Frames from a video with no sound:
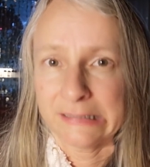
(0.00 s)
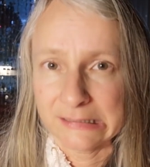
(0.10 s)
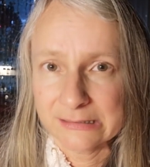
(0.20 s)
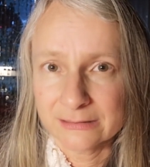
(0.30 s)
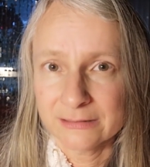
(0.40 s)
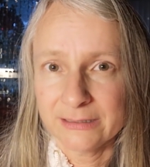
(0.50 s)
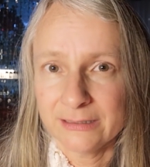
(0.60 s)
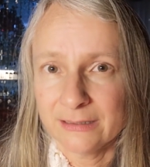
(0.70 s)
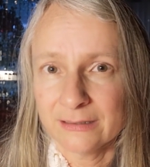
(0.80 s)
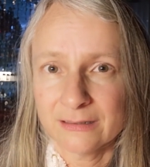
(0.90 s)

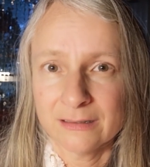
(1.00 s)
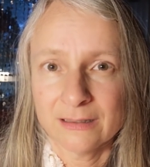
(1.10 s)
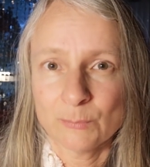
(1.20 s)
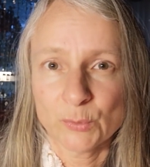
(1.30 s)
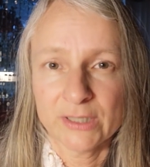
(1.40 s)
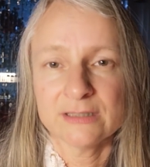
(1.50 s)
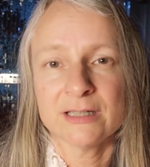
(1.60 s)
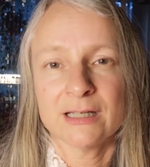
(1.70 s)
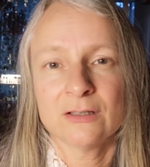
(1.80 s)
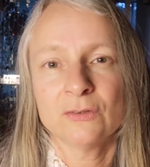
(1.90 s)
easily uh, break
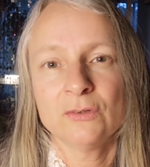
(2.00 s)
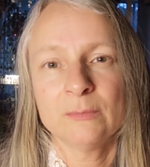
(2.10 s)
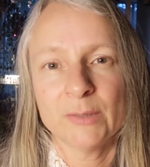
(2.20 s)
down,